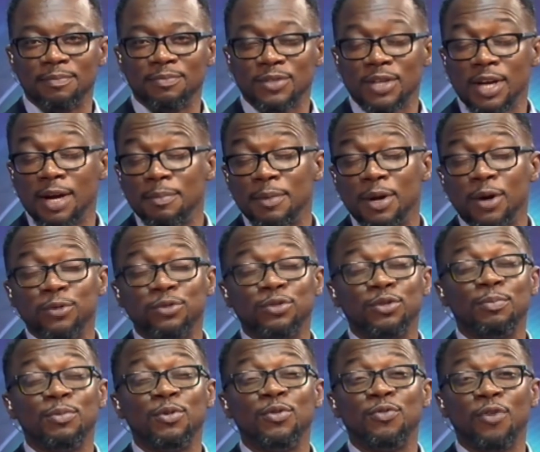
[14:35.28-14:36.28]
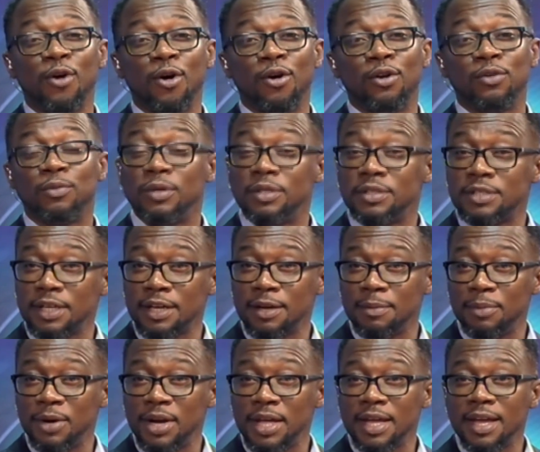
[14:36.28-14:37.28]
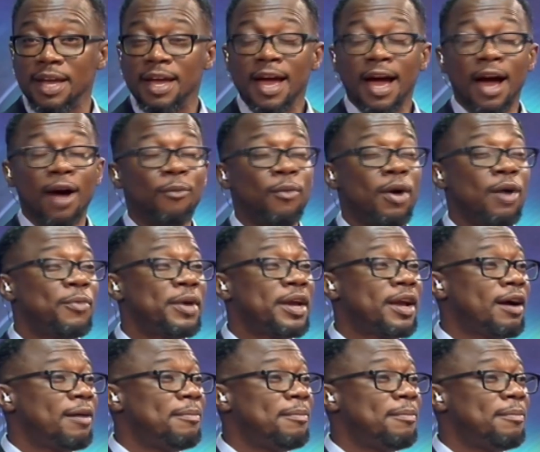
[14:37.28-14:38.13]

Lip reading: time now to move on. We'll take a break. And when we come